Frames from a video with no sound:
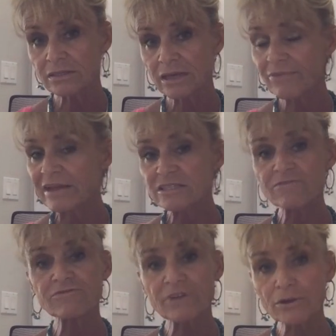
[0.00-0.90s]
And that's
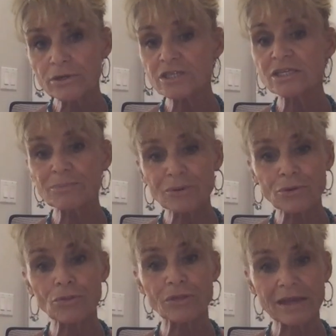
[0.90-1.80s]
a very typical
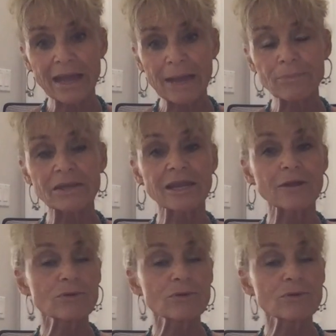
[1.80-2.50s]
thing happening.